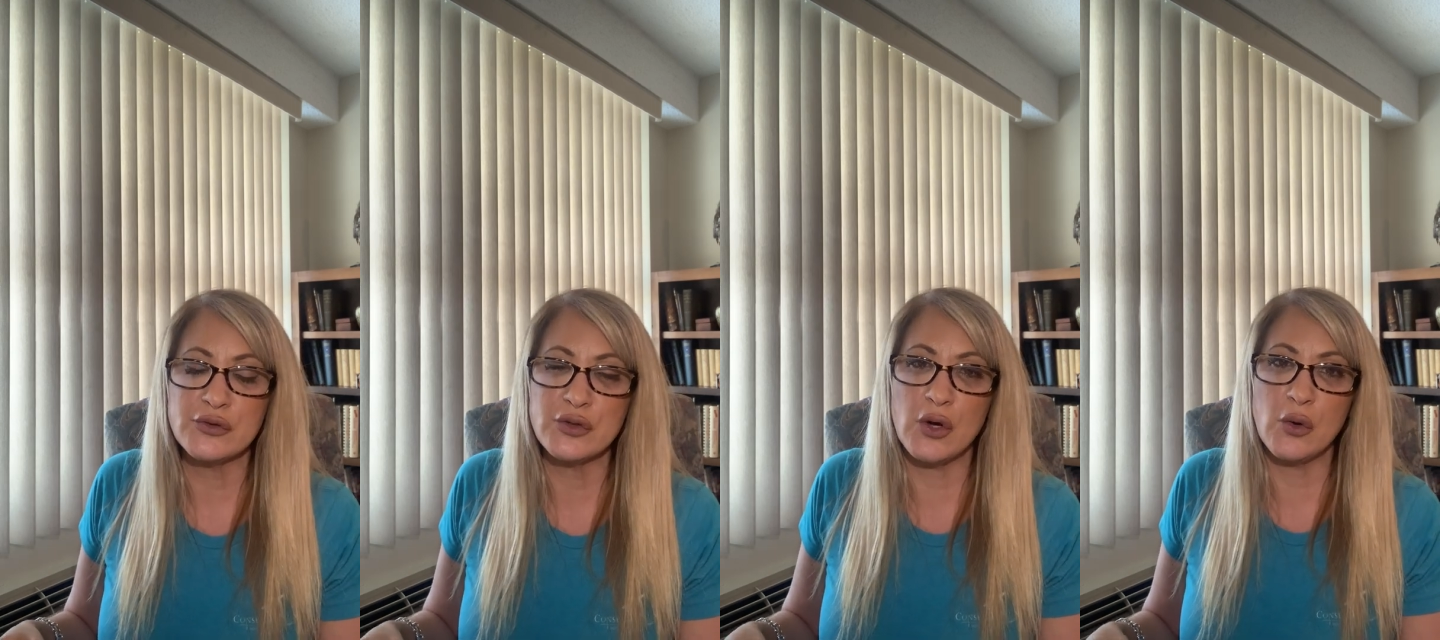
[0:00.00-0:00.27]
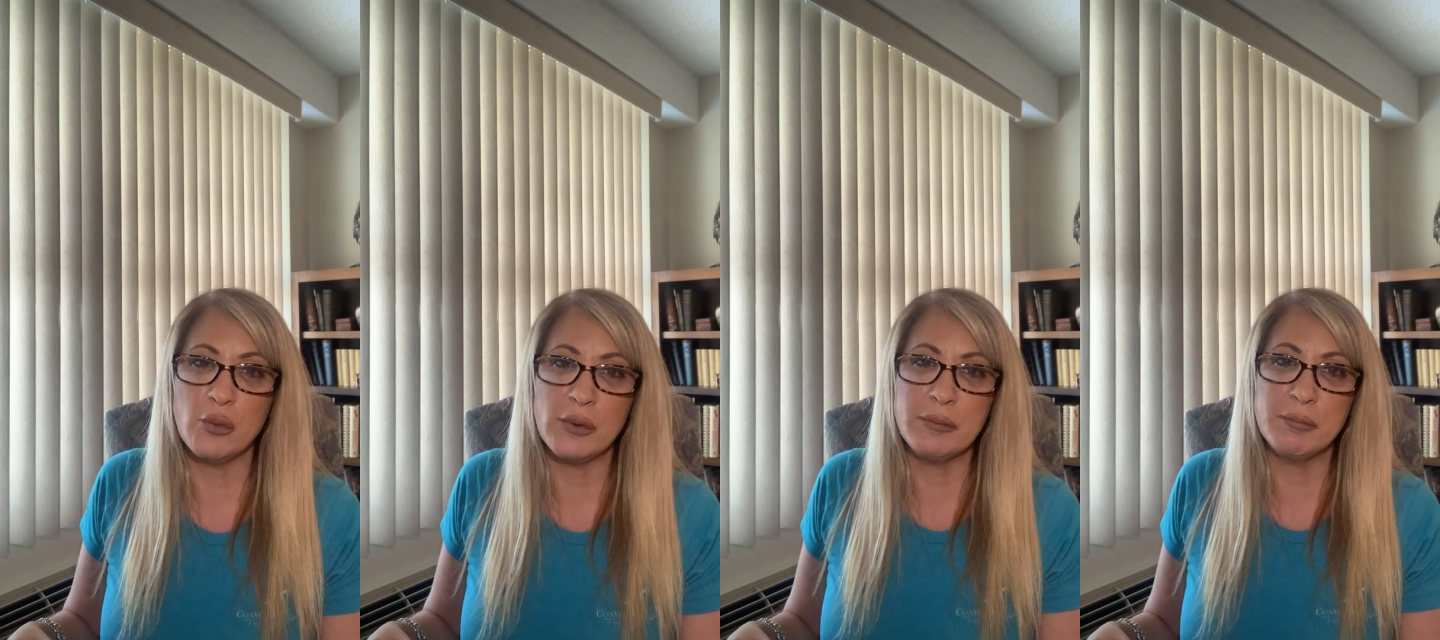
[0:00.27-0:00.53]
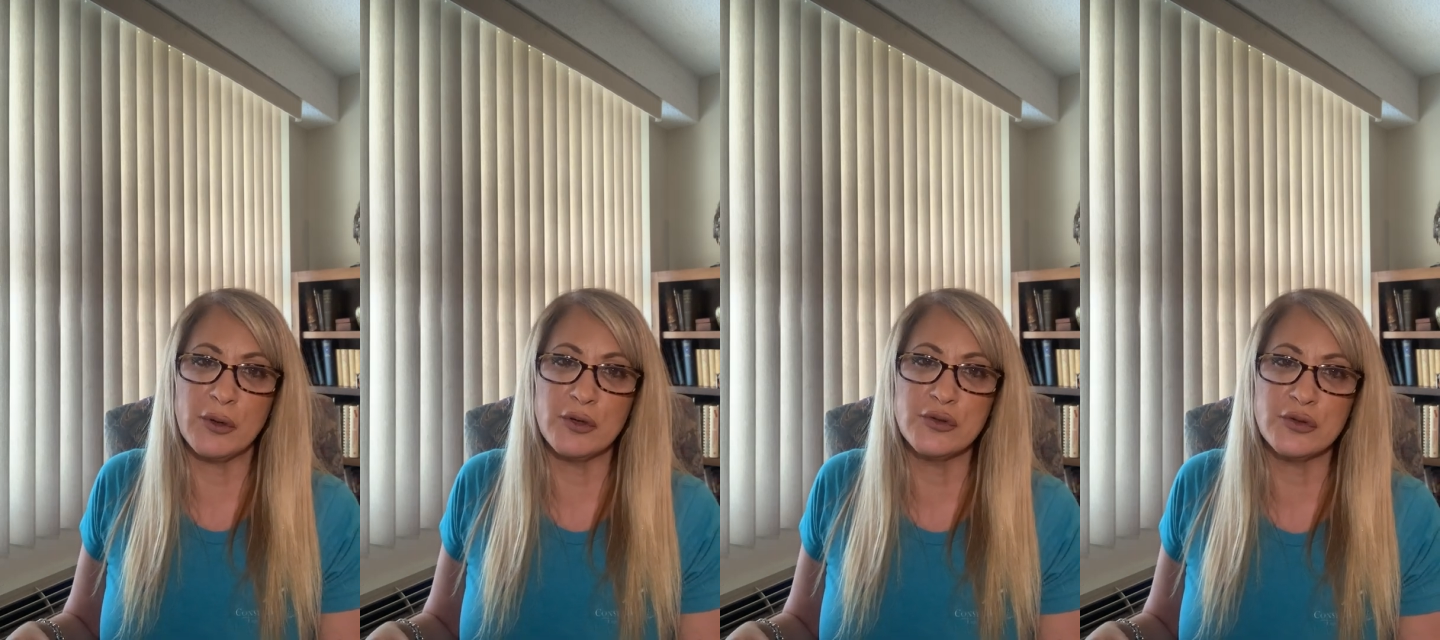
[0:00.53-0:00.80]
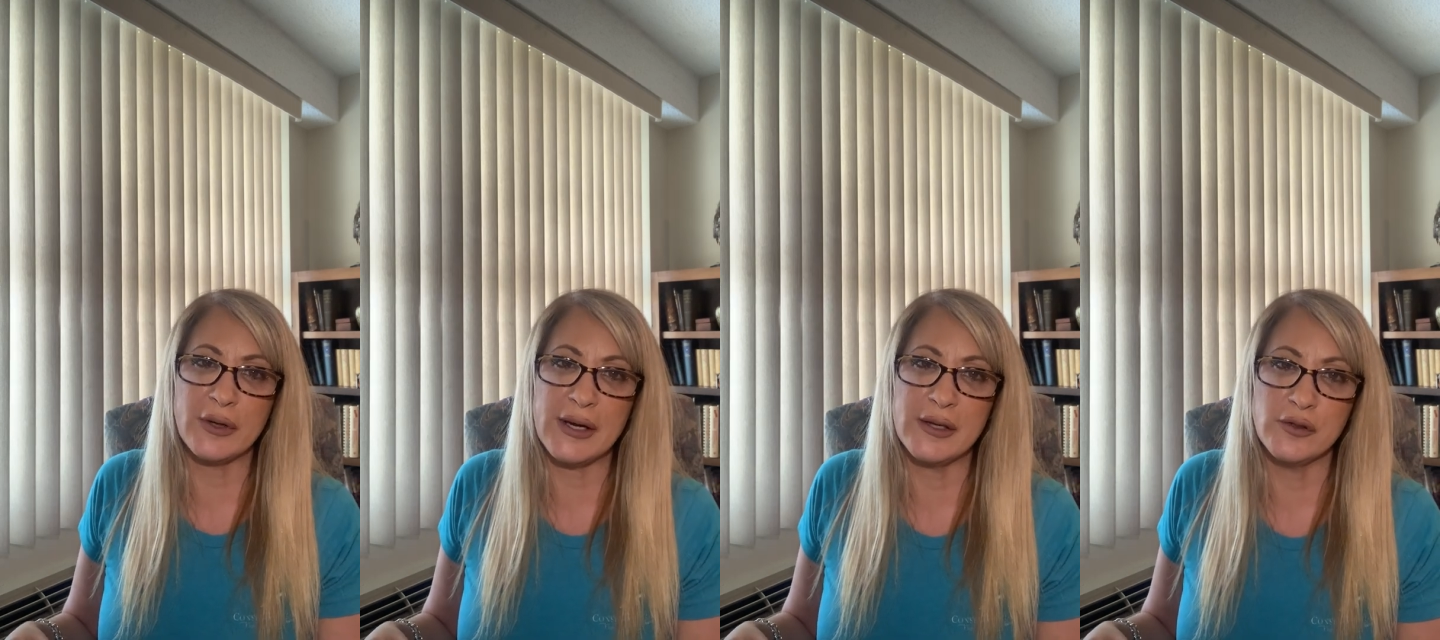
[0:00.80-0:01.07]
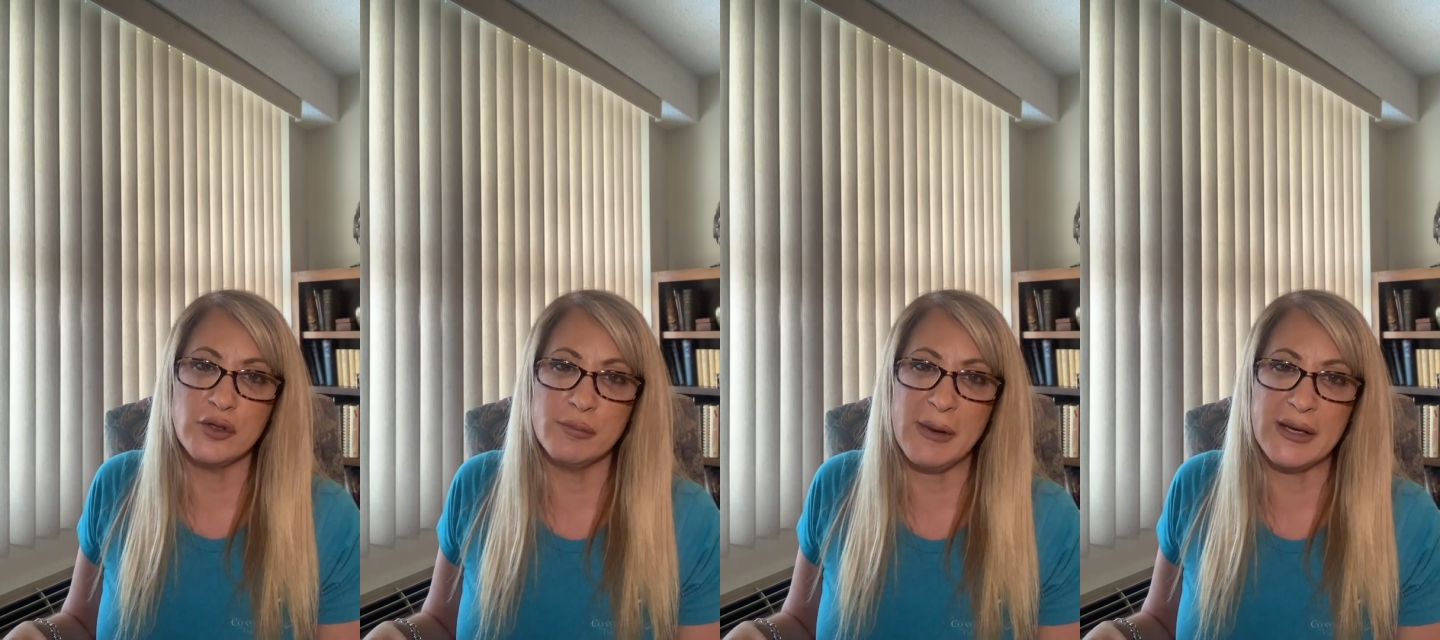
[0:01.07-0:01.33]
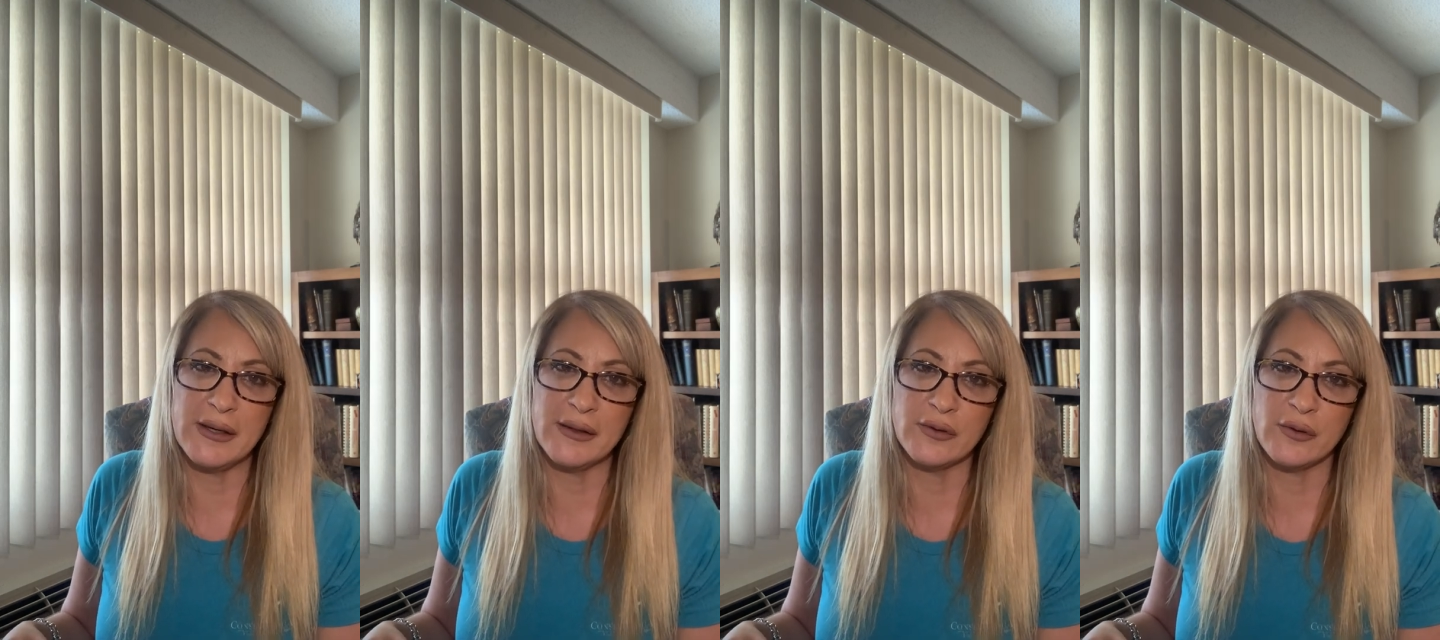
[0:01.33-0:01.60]
So when birds are
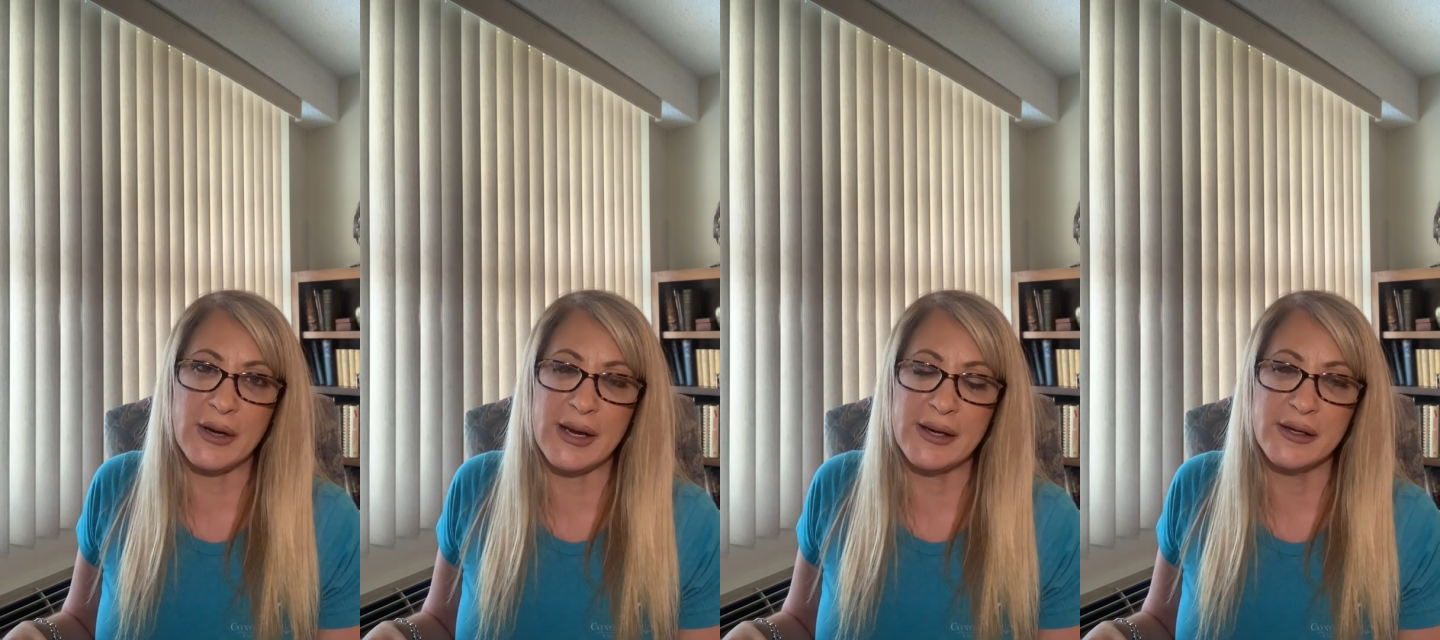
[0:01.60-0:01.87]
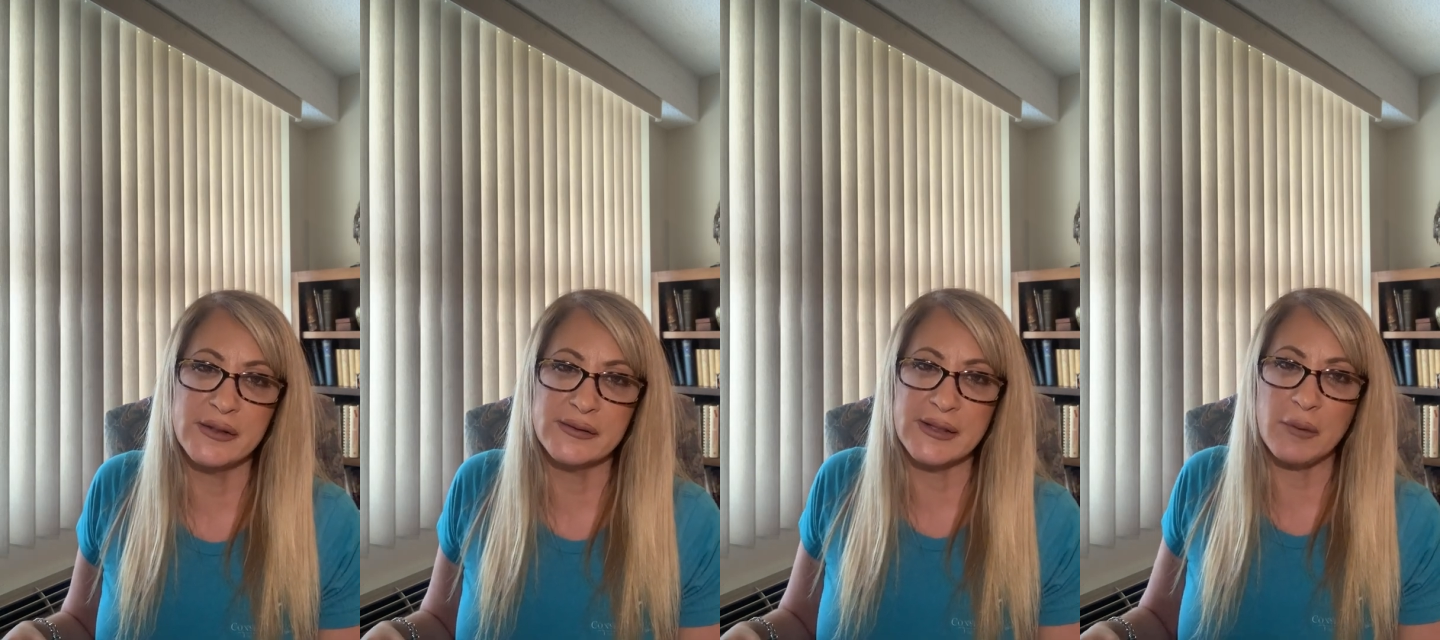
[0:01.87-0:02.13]
incubating their eggs,